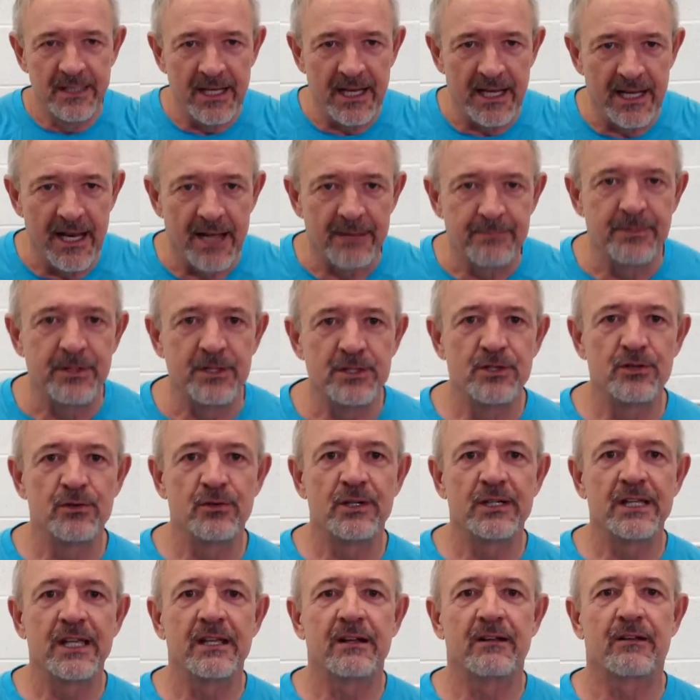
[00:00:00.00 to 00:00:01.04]
and I've been
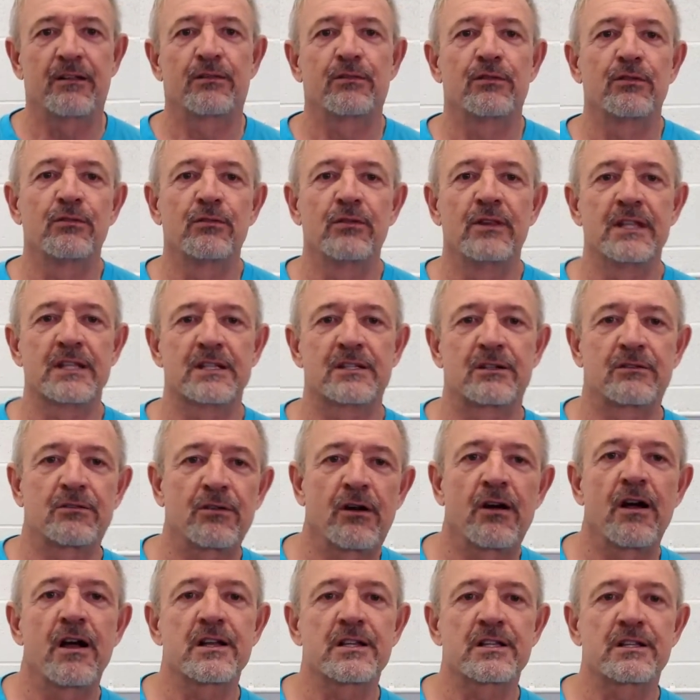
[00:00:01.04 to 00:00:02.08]
doing it through this
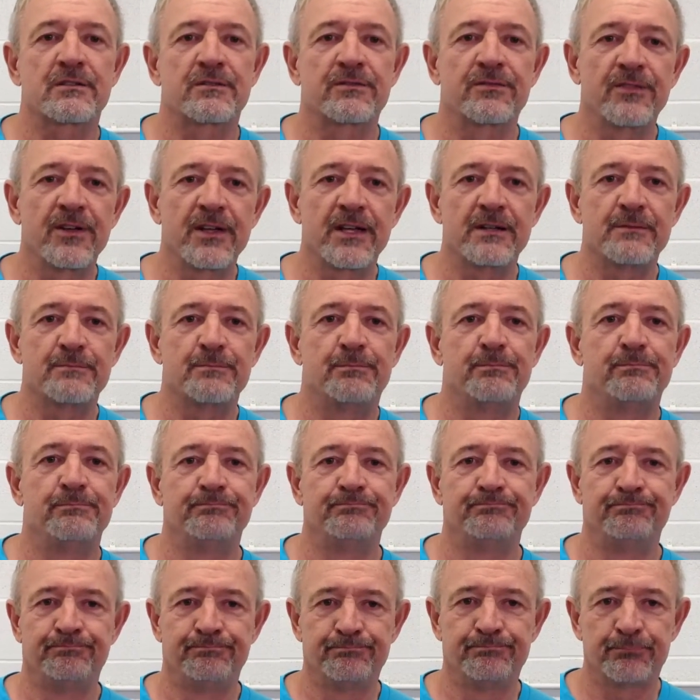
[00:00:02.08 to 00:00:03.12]
CrossFit
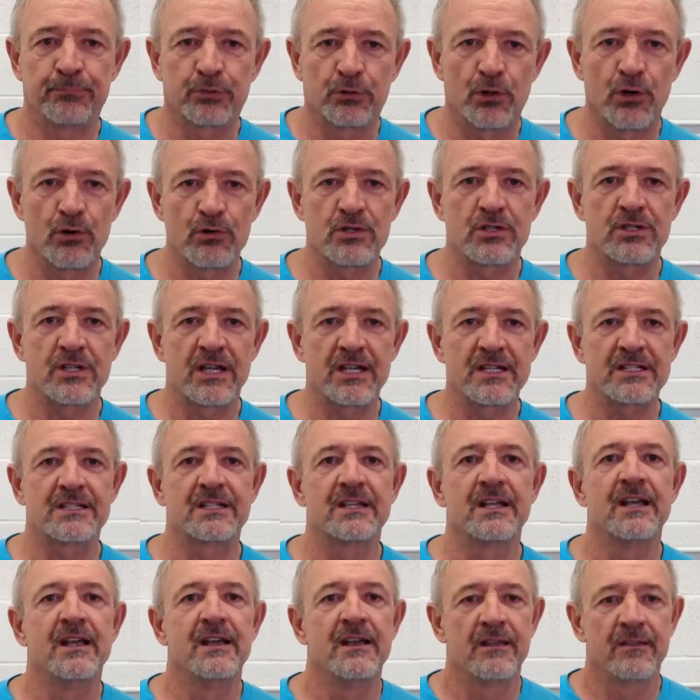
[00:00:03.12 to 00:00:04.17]
process
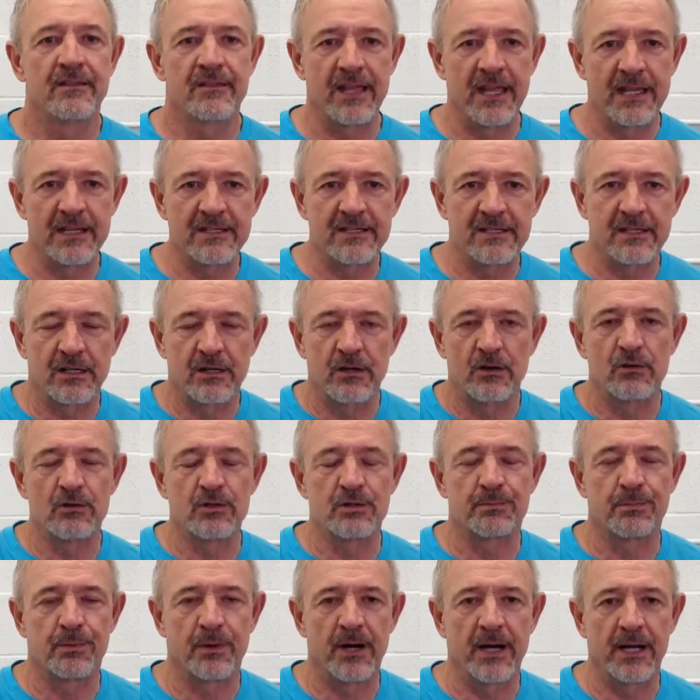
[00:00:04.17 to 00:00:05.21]
thanks to Coach
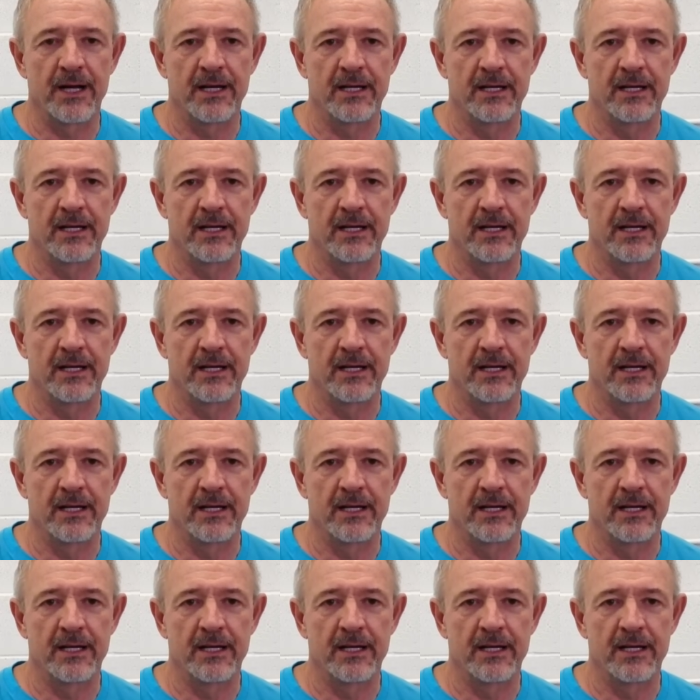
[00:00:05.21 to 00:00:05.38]
Brian.